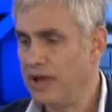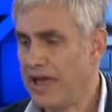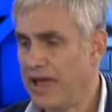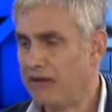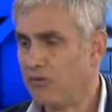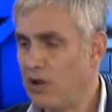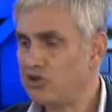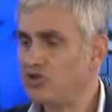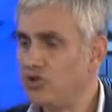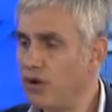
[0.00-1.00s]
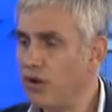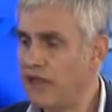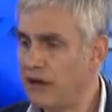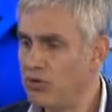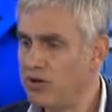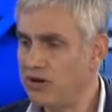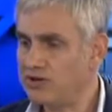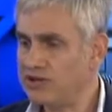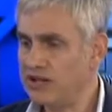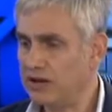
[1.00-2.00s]
And once you've got that
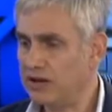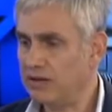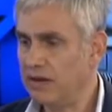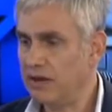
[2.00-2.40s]
audience in,